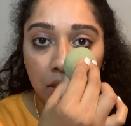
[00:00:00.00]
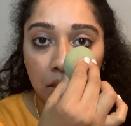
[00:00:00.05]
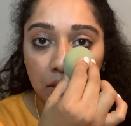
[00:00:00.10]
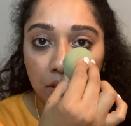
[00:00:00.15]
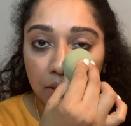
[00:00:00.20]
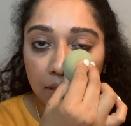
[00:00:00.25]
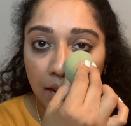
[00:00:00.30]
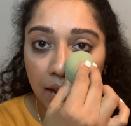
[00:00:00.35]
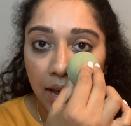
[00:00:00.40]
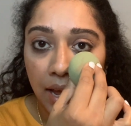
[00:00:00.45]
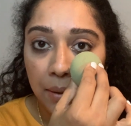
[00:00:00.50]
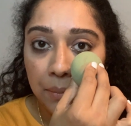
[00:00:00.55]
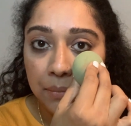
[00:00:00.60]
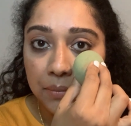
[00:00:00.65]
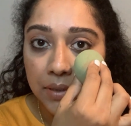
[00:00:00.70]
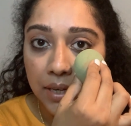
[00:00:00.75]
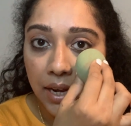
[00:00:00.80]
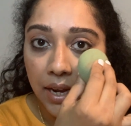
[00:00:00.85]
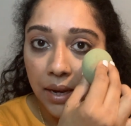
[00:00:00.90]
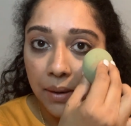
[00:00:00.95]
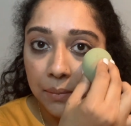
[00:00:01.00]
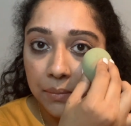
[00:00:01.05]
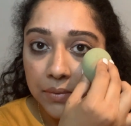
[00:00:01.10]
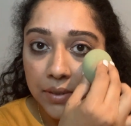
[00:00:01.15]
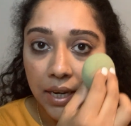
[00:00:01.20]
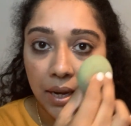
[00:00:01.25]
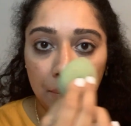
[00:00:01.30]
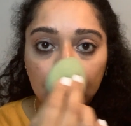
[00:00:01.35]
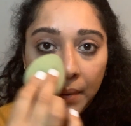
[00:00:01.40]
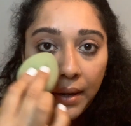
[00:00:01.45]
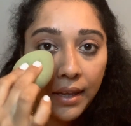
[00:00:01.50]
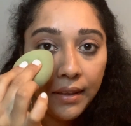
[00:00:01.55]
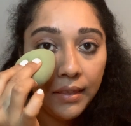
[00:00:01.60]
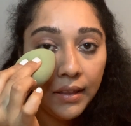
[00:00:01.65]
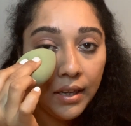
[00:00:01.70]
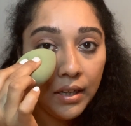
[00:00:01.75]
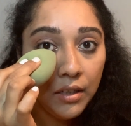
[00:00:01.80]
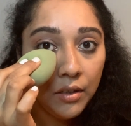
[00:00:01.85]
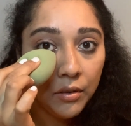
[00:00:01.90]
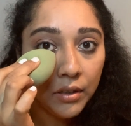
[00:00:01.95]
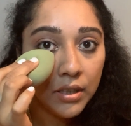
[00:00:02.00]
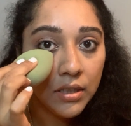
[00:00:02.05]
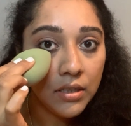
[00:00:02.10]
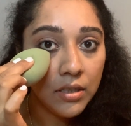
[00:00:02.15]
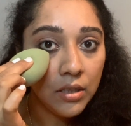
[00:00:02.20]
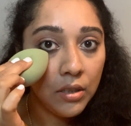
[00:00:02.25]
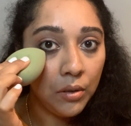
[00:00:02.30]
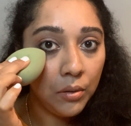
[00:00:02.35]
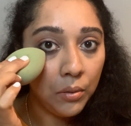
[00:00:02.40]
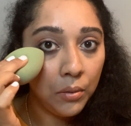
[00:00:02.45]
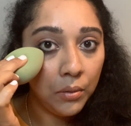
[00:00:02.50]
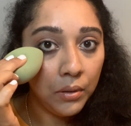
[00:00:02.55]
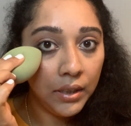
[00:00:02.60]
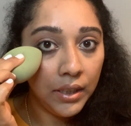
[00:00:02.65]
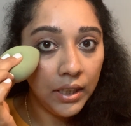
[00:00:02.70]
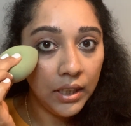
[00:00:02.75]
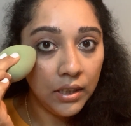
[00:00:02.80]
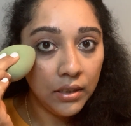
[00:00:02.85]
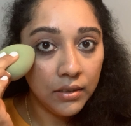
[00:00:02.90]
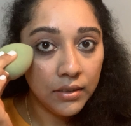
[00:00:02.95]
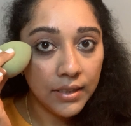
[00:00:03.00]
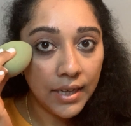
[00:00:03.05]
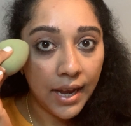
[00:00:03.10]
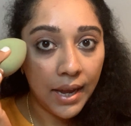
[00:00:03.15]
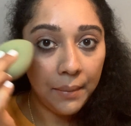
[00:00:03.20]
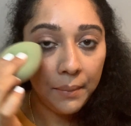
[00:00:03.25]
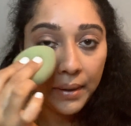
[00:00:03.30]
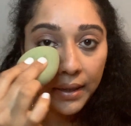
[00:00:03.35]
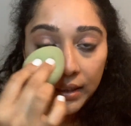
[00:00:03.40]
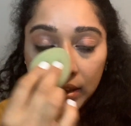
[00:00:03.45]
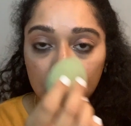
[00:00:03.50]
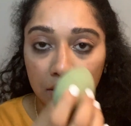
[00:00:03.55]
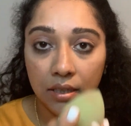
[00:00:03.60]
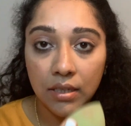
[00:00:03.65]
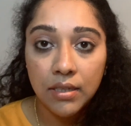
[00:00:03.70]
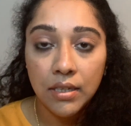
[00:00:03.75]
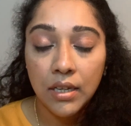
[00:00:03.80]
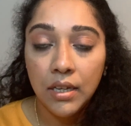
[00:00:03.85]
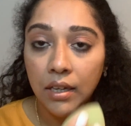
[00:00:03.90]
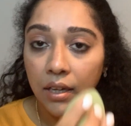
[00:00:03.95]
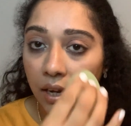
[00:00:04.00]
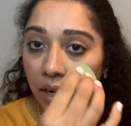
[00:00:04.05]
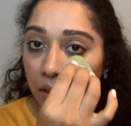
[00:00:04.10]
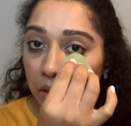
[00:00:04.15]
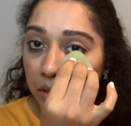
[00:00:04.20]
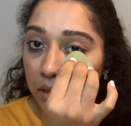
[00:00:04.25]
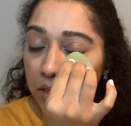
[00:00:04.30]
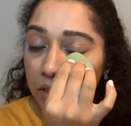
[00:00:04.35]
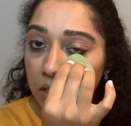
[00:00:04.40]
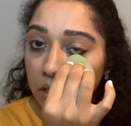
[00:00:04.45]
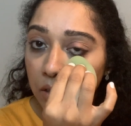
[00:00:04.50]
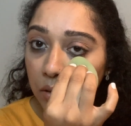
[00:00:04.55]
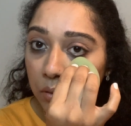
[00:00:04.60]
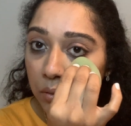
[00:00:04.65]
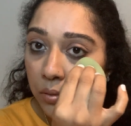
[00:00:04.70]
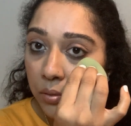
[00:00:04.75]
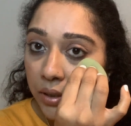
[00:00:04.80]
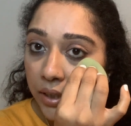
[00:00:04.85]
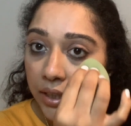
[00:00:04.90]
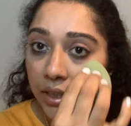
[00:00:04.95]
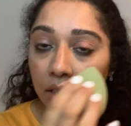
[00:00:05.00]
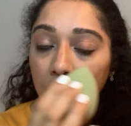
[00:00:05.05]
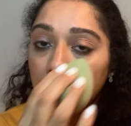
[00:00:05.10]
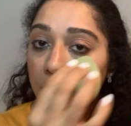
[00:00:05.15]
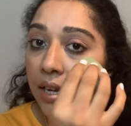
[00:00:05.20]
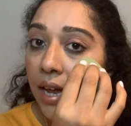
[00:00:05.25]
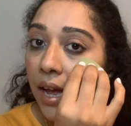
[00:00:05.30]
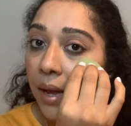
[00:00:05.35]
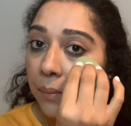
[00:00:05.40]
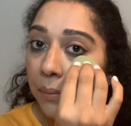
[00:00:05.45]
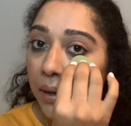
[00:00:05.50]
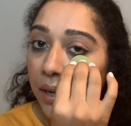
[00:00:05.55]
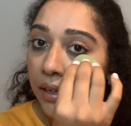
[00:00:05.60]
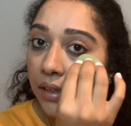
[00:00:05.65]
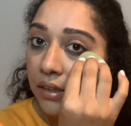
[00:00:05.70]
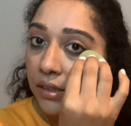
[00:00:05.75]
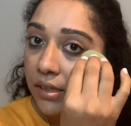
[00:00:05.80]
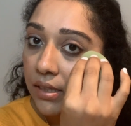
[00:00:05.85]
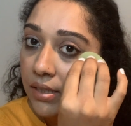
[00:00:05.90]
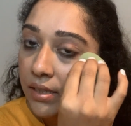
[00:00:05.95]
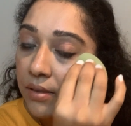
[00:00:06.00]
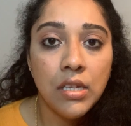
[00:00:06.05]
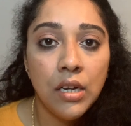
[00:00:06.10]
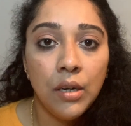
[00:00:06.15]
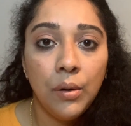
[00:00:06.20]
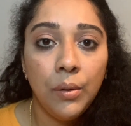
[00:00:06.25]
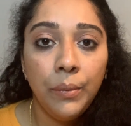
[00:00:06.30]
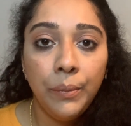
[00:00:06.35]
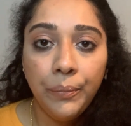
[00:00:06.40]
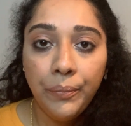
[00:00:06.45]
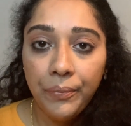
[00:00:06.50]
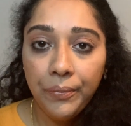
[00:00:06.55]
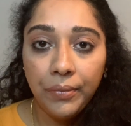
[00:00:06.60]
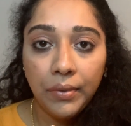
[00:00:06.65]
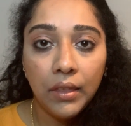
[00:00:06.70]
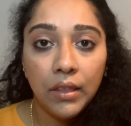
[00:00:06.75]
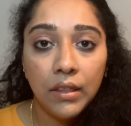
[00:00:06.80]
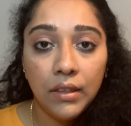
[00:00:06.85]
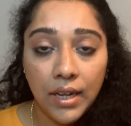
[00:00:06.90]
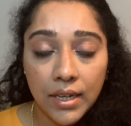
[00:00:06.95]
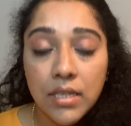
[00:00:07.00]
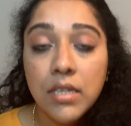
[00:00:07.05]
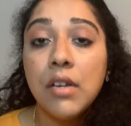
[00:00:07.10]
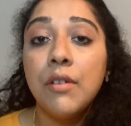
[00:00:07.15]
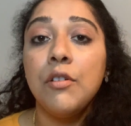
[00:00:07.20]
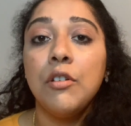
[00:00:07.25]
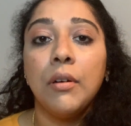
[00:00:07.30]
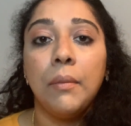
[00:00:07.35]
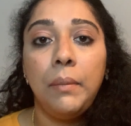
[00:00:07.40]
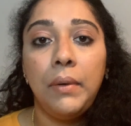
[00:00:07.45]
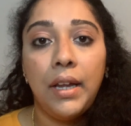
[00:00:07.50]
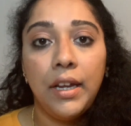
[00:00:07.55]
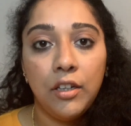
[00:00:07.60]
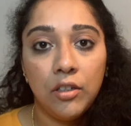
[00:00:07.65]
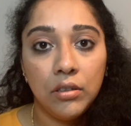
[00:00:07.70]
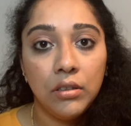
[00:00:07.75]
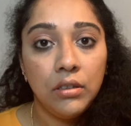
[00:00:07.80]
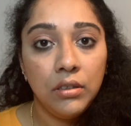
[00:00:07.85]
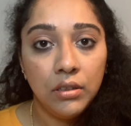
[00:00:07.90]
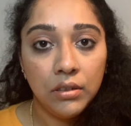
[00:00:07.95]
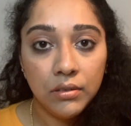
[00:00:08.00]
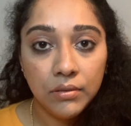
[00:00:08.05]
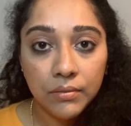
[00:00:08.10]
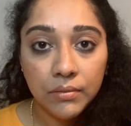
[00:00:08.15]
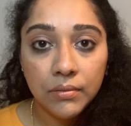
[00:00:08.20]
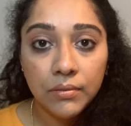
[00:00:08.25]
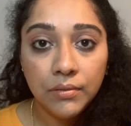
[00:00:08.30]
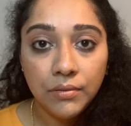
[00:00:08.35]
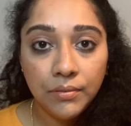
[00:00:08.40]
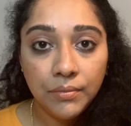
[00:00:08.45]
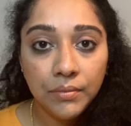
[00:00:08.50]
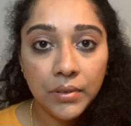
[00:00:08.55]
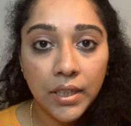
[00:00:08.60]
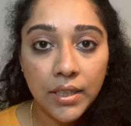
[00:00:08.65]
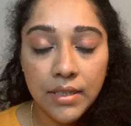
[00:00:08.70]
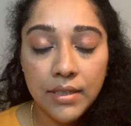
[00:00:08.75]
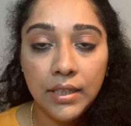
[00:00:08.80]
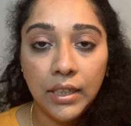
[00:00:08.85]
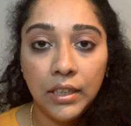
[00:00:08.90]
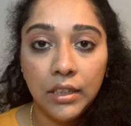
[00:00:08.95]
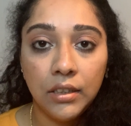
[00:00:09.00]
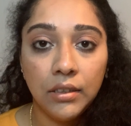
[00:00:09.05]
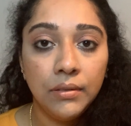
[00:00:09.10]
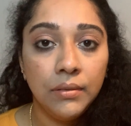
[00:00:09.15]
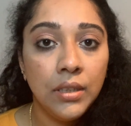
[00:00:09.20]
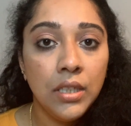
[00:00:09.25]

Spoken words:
dab, dab, dab, and then you can slowly dab like this, and you can slowly dab like this. So that's how you apply your concealer.